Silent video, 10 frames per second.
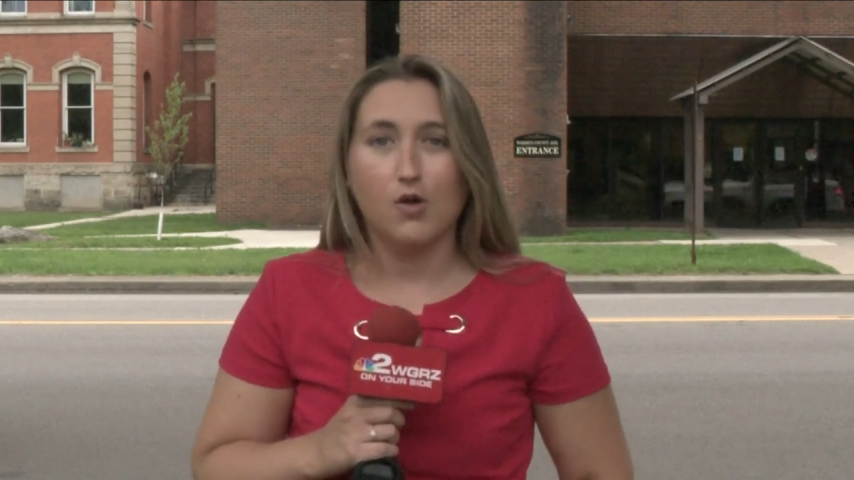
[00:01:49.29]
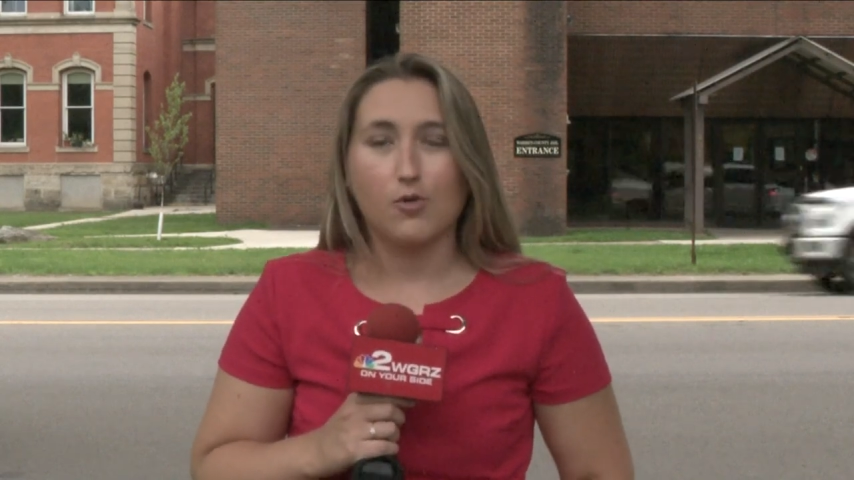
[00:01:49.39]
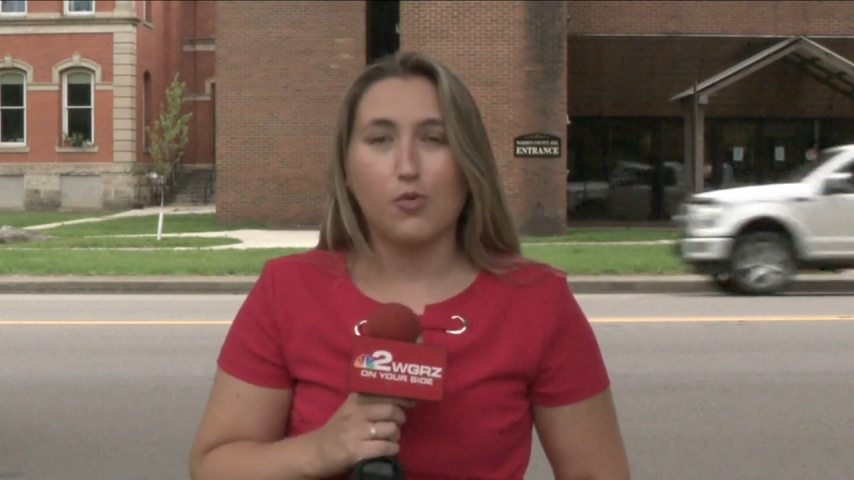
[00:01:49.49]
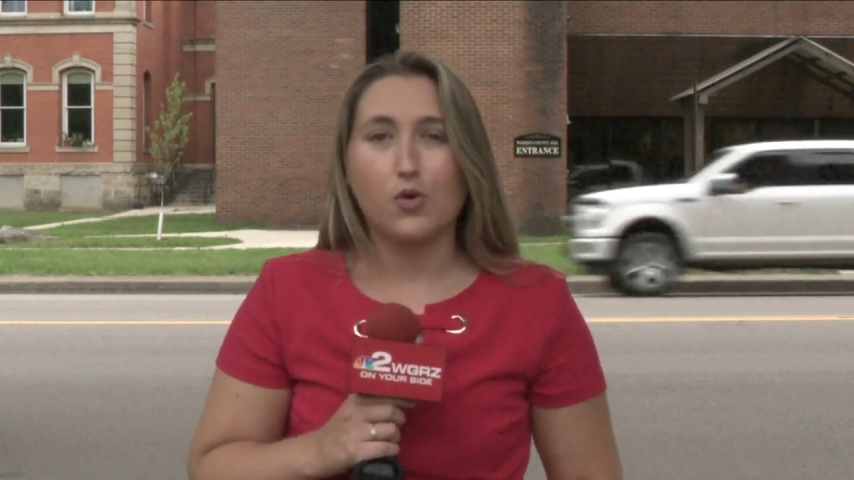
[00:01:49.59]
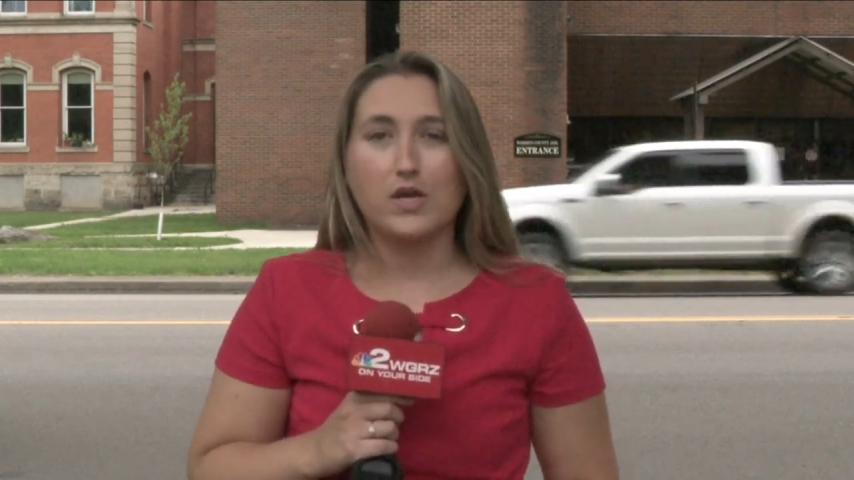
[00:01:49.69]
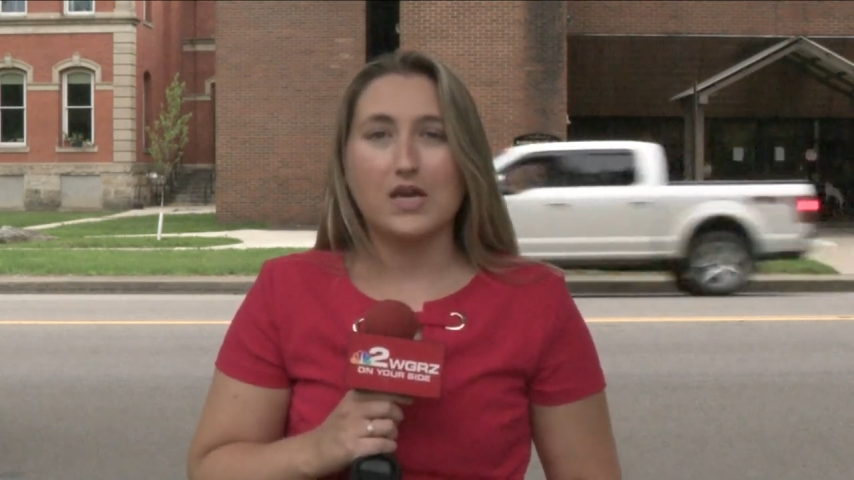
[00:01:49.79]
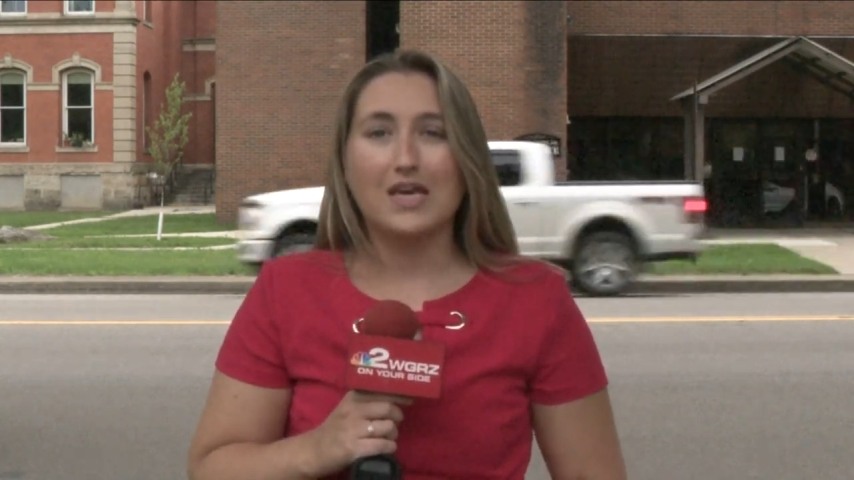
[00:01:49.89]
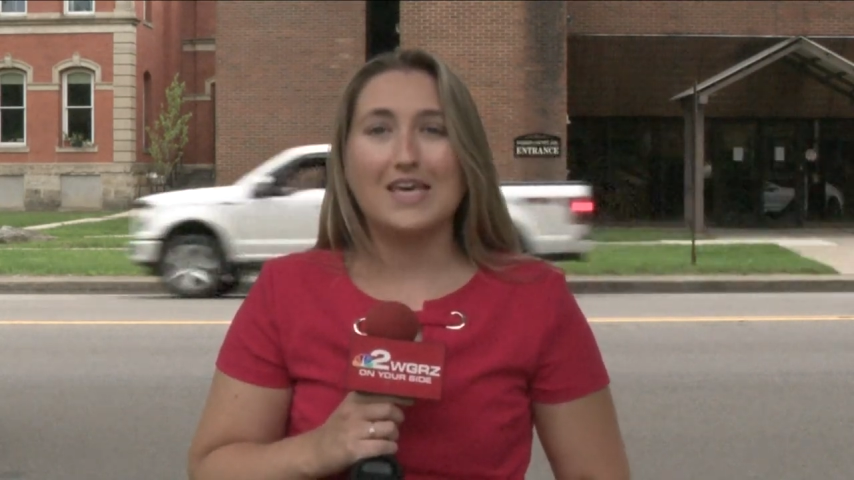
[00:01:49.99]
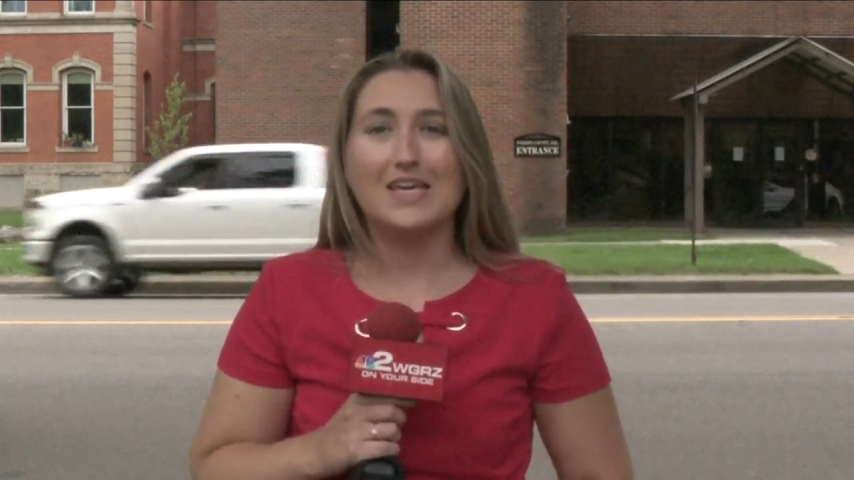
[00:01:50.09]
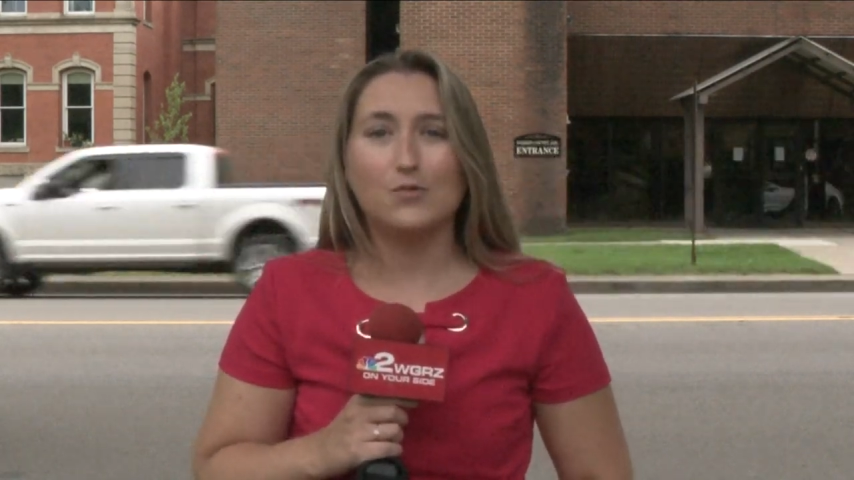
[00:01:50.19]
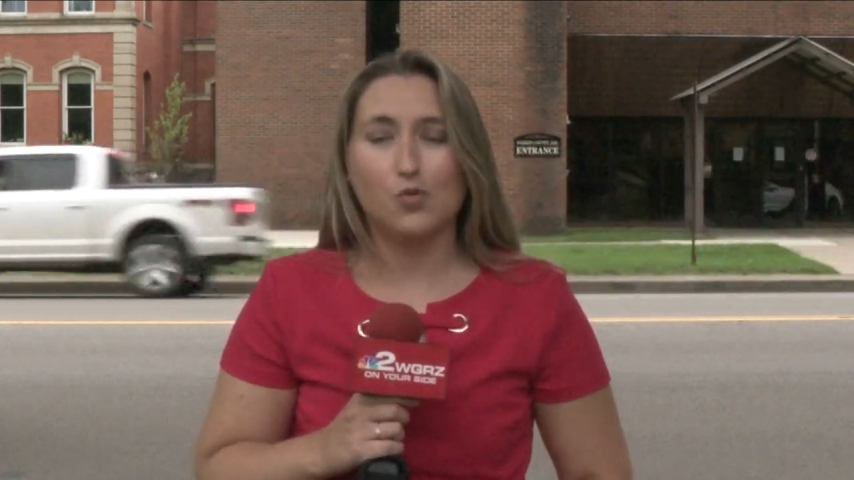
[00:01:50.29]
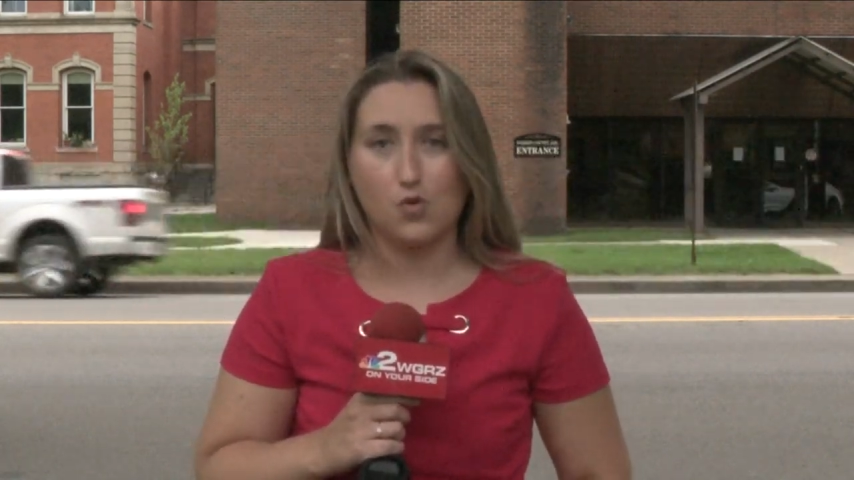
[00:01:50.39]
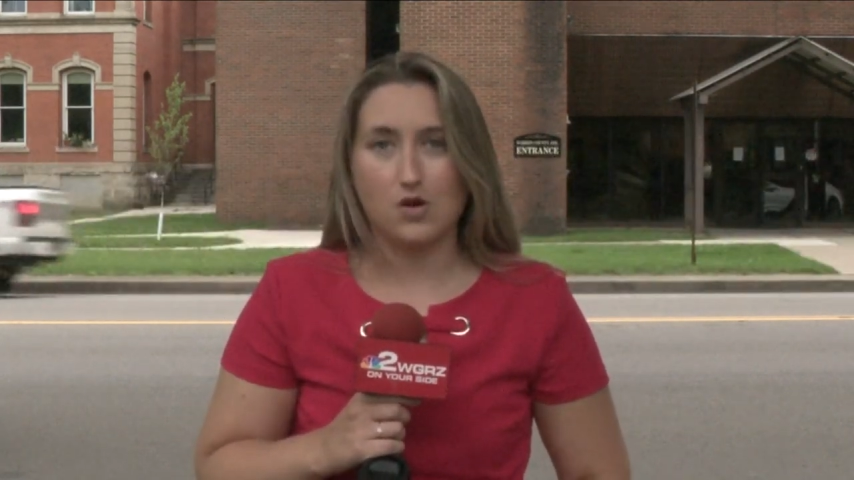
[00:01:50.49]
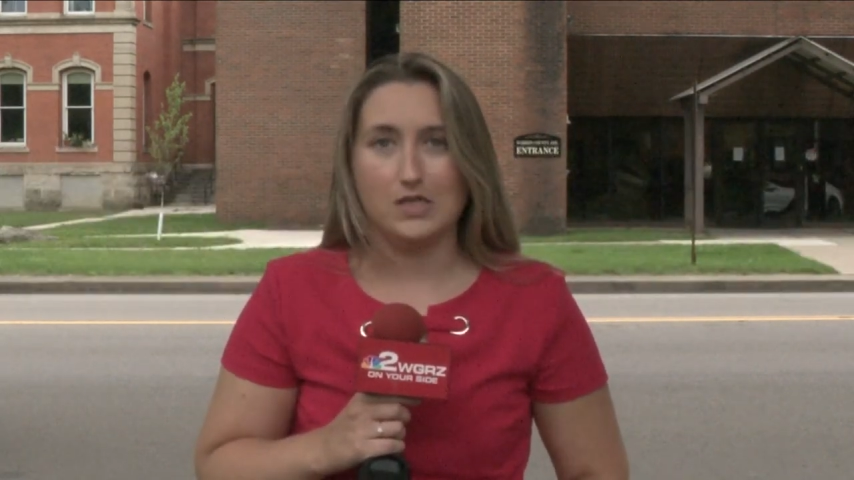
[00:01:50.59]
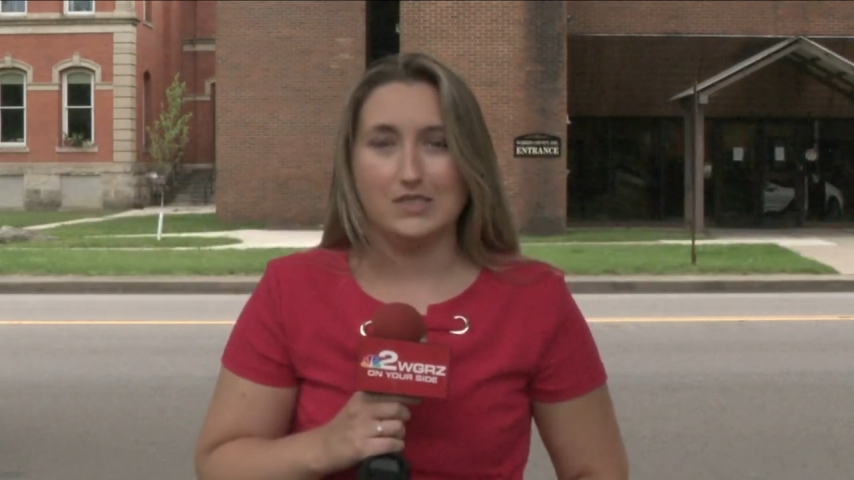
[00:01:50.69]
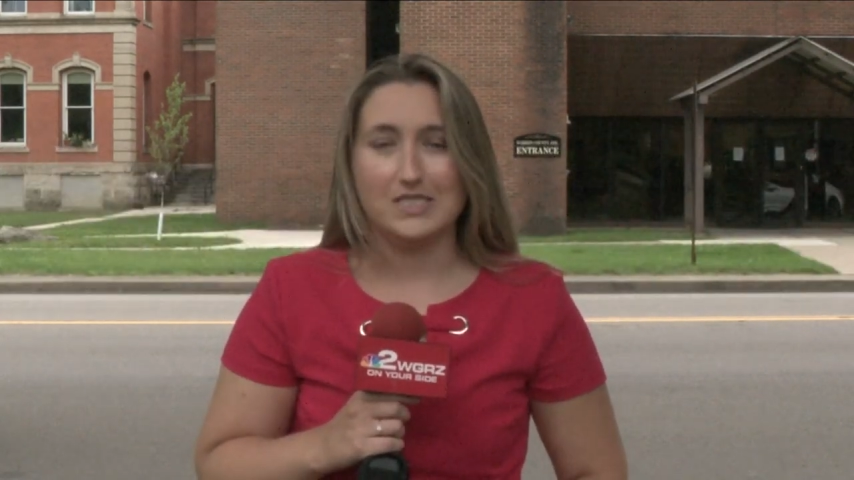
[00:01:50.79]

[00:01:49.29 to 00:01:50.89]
Reporting in Warren,